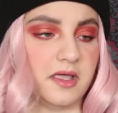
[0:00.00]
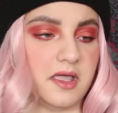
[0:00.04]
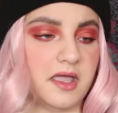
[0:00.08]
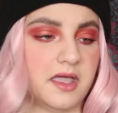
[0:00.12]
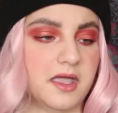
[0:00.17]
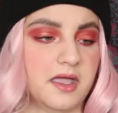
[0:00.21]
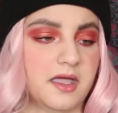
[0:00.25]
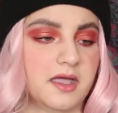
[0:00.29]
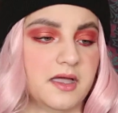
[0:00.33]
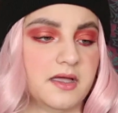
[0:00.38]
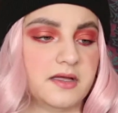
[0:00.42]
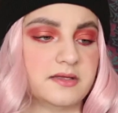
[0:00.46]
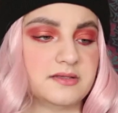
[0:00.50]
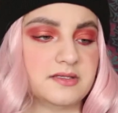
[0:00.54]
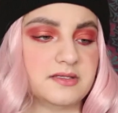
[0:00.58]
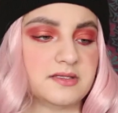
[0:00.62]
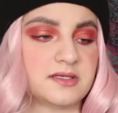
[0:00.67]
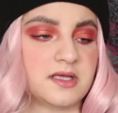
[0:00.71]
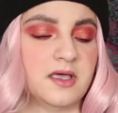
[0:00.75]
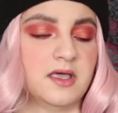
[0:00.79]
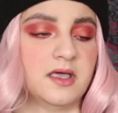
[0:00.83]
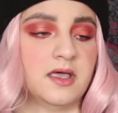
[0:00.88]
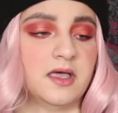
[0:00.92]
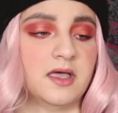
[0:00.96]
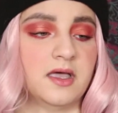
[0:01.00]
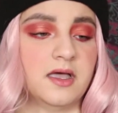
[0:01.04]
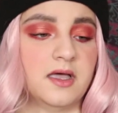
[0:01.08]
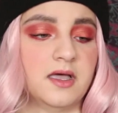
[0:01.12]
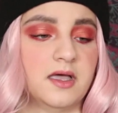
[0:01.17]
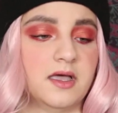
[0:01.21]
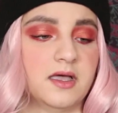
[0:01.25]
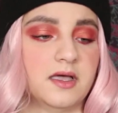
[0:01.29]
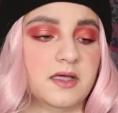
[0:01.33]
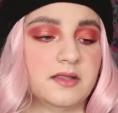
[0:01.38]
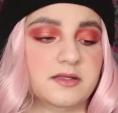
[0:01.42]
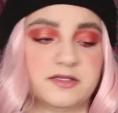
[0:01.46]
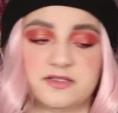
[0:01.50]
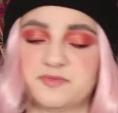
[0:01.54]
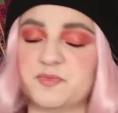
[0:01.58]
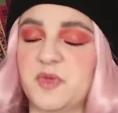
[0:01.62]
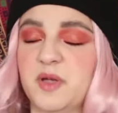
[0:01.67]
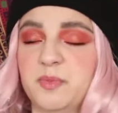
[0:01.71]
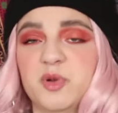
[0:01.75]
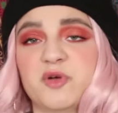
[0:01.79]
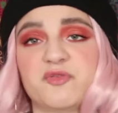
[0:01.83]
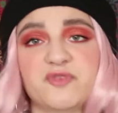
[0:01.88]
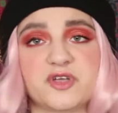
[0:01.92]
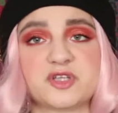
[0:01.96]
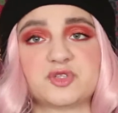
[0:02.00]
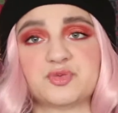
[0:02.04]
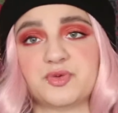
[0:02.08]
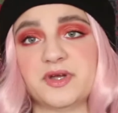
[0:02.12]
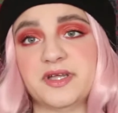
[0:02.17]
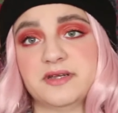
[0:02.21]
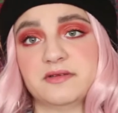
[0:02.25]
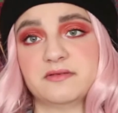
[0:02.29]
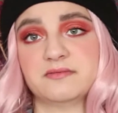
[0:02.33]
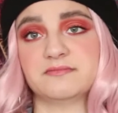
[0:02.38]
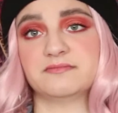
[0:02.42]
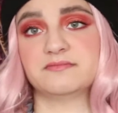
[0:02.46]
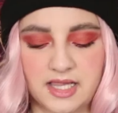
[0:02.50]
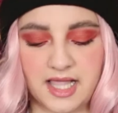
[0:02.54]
and this is my perfect red.